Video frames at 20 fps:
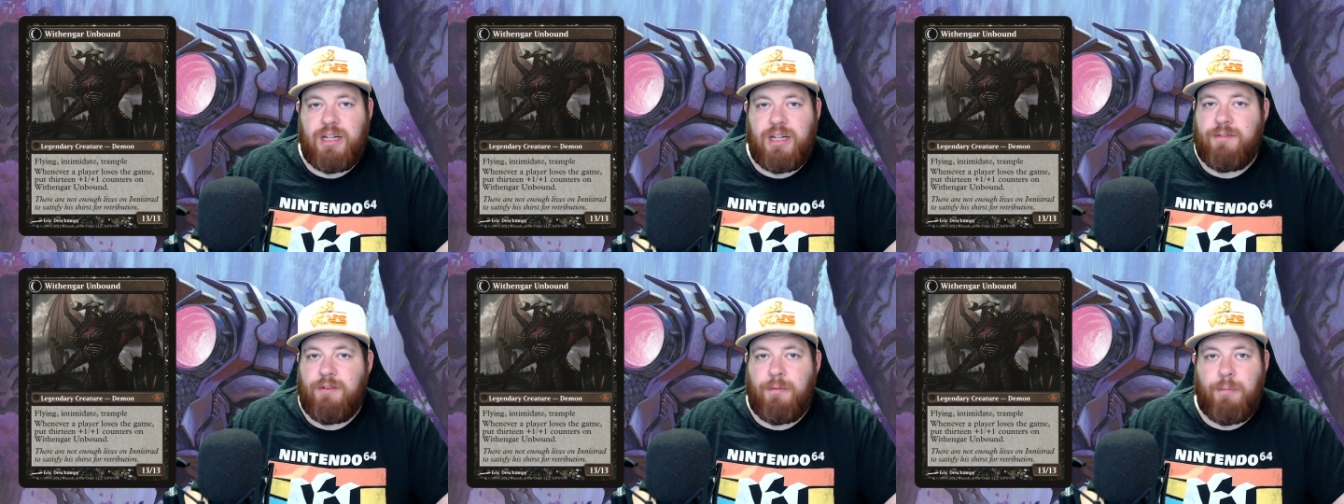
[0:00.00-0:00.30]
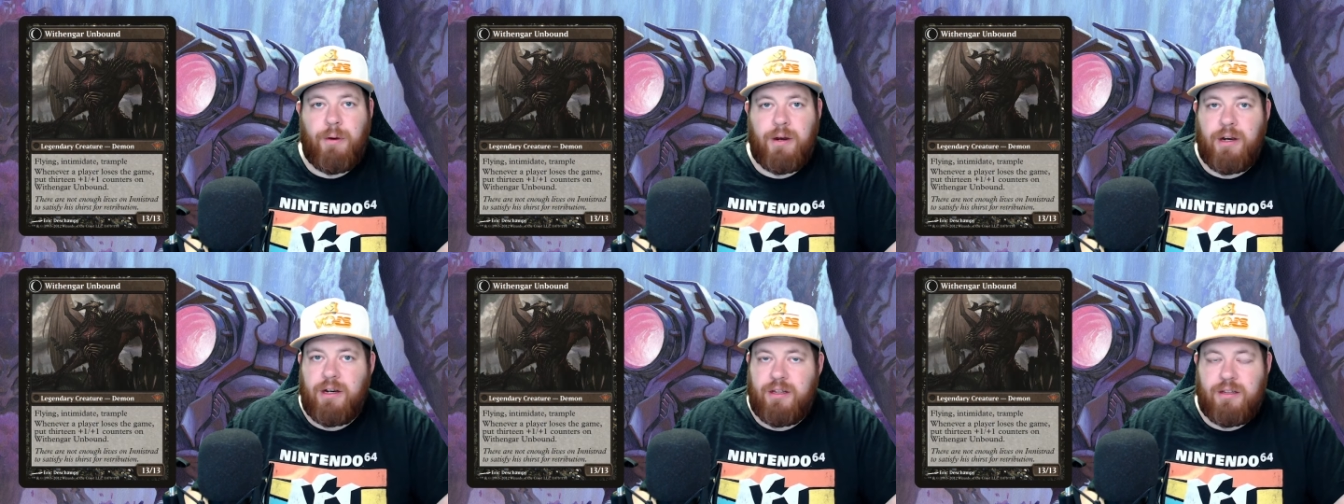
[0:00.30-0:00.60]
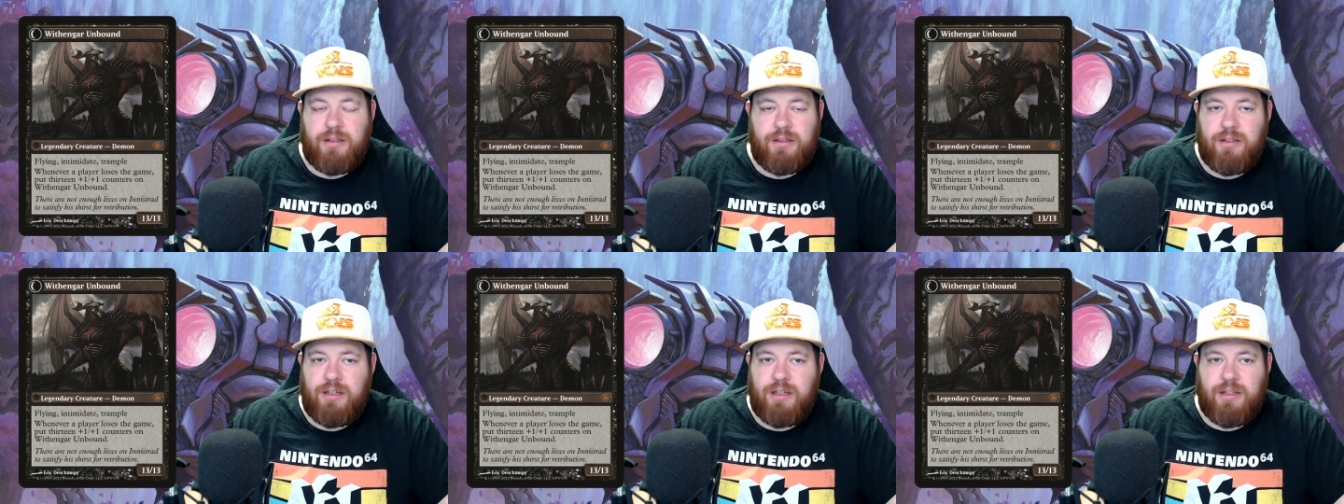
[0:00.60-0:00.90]
ever printed
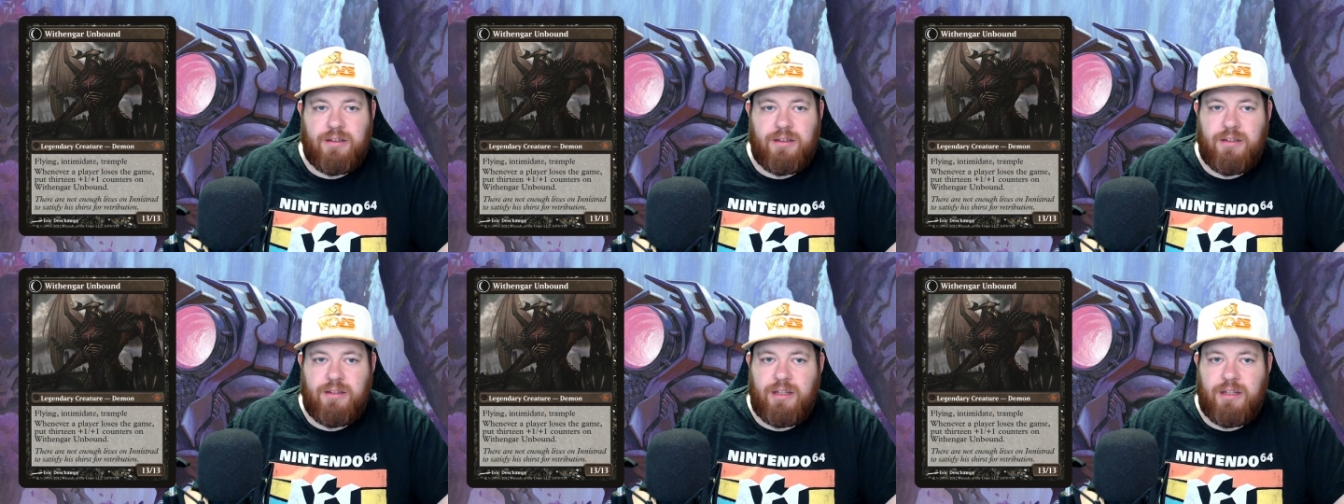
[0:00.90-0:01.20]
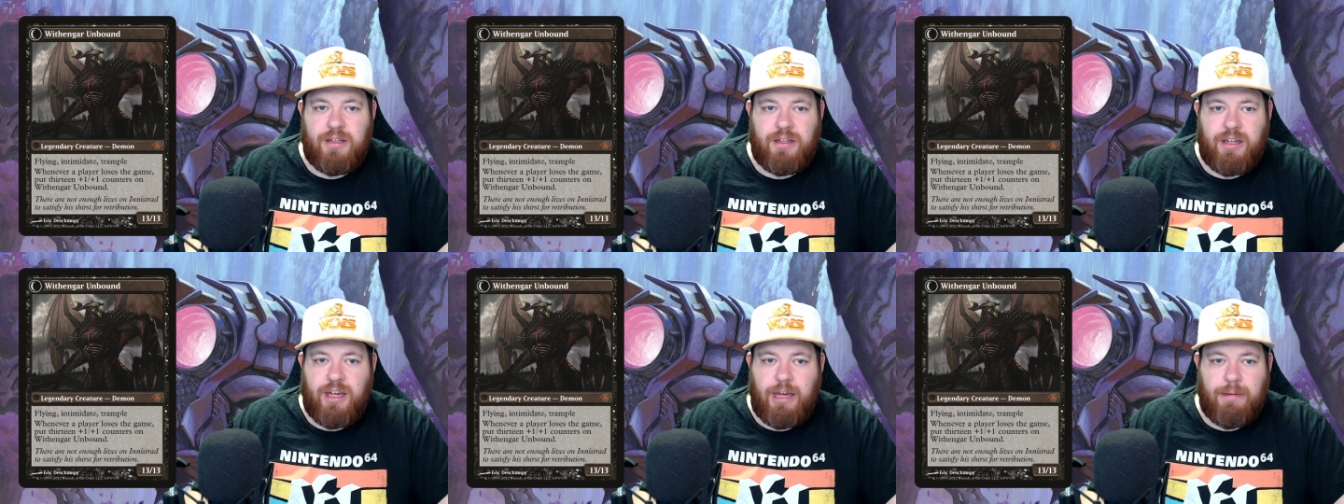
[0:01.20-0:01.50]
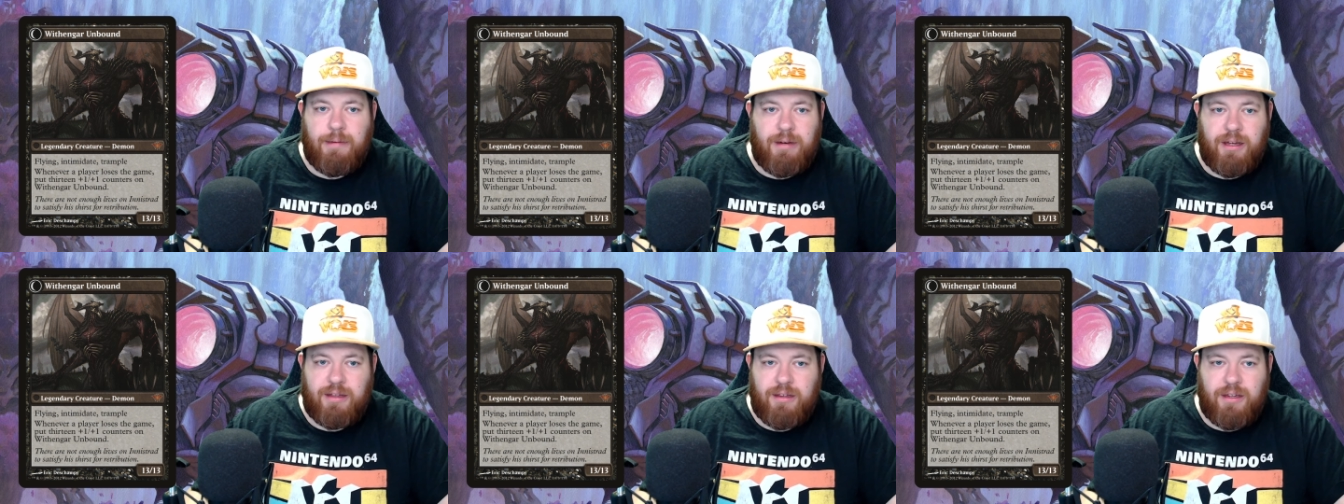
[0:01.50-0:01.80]
in the
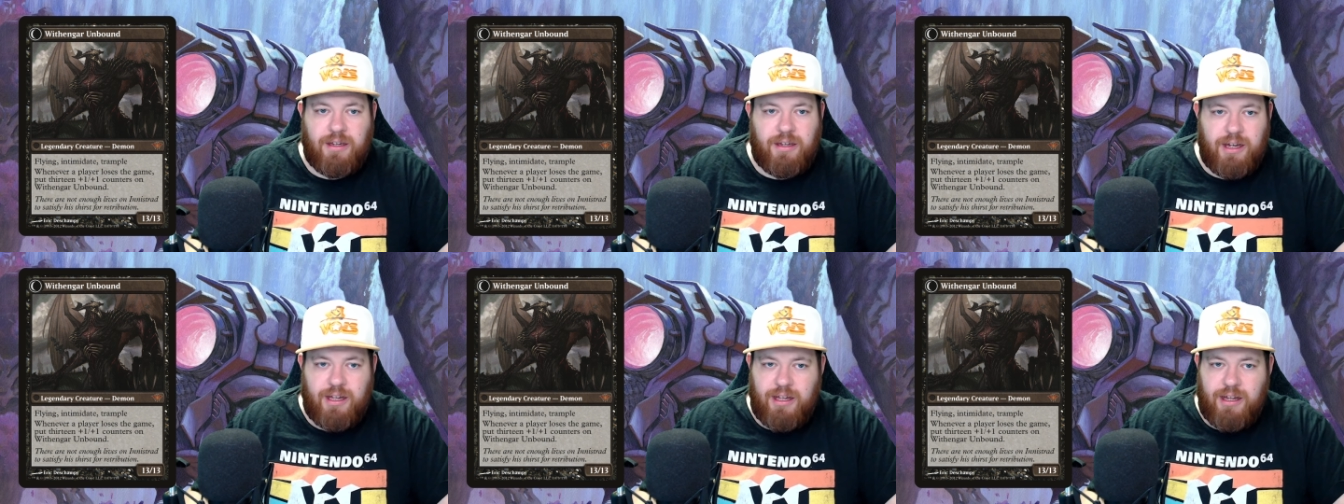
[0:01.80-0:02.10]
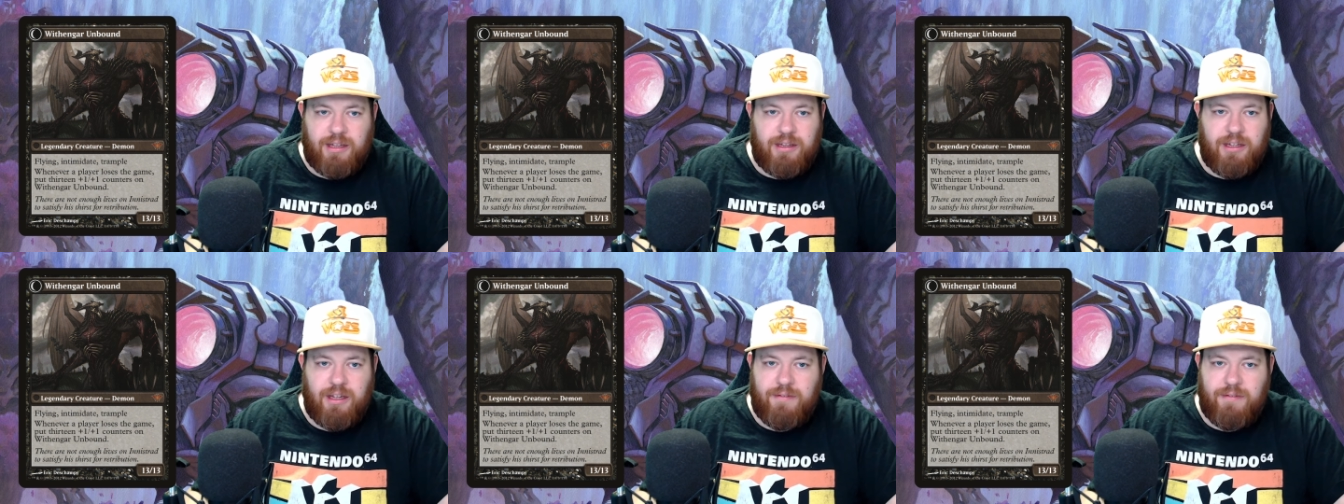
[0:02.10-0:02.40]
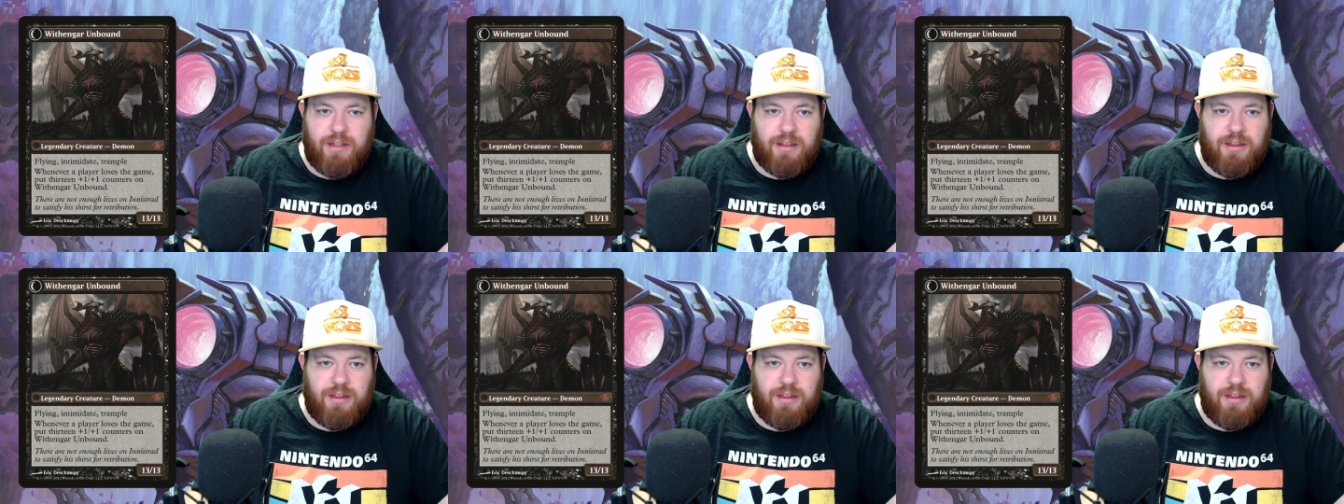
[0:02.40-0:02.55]
game. I think I love it.